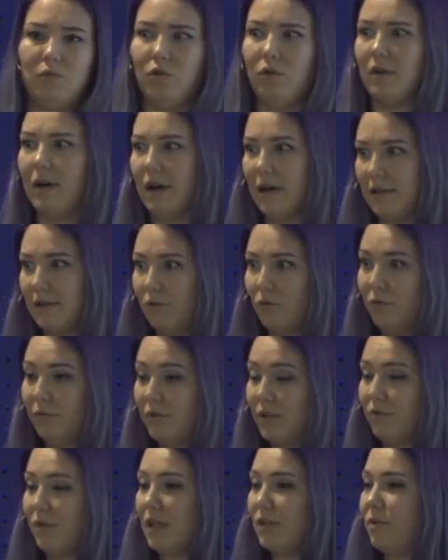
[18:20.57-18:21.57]

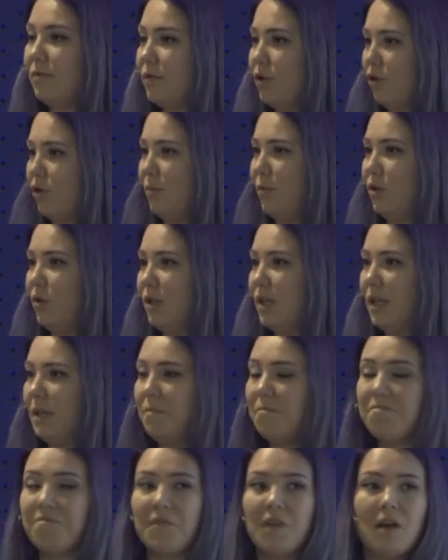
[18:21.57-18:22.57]
of the rest of the community,
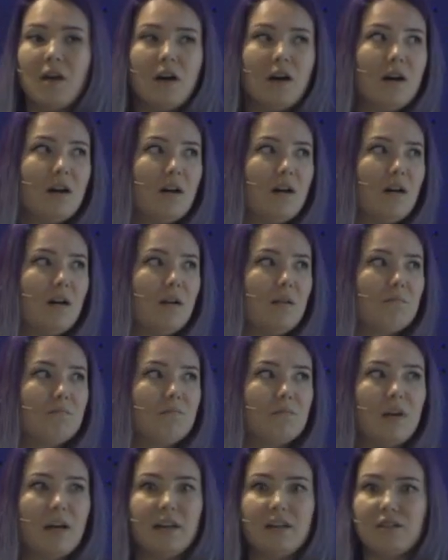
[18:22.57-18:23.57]

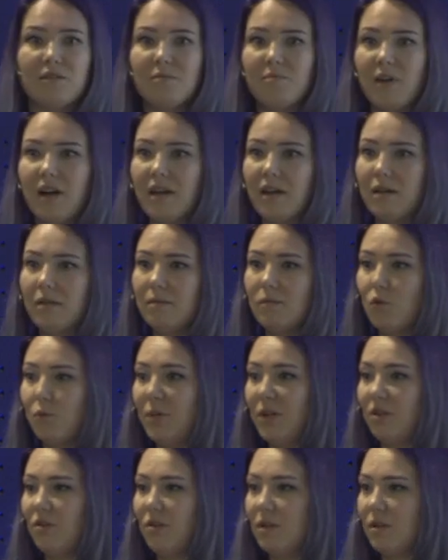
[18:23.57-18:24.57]
and my
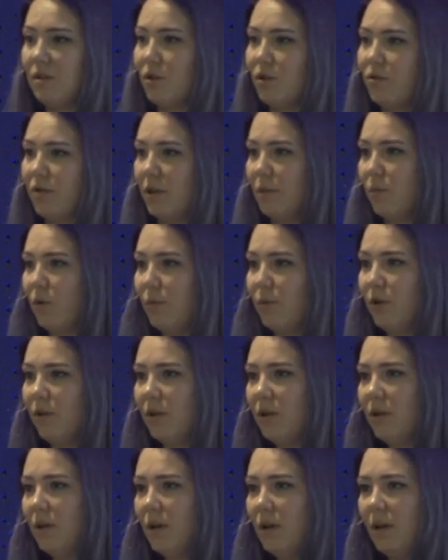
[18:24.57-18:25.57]
opinion is not really
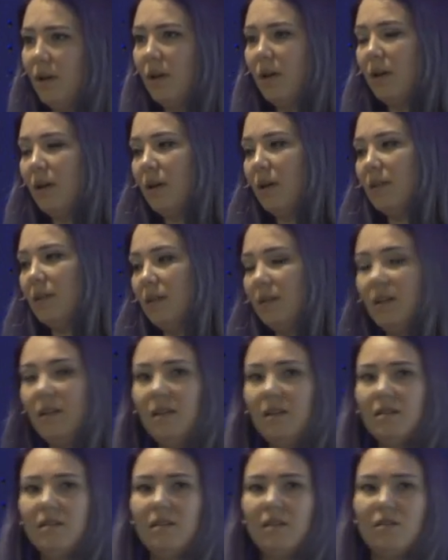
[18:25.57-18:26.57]
popular. The
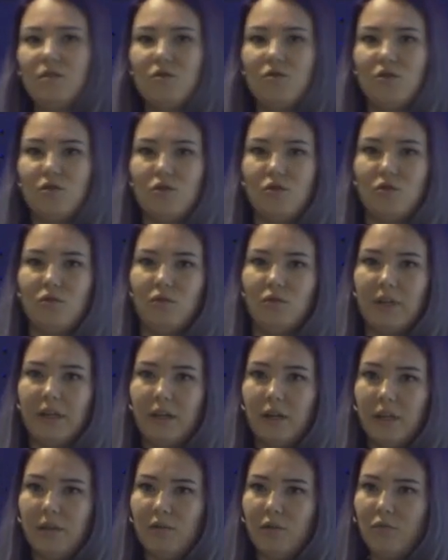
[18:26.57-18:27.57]
thing is, it's not true.
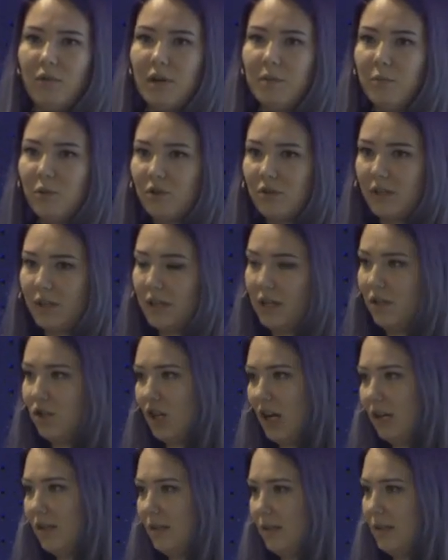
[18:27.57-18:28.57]
Like, even one person can
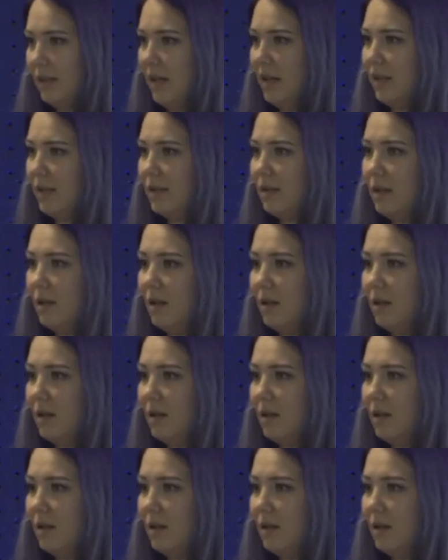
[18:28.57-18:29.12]
change the things.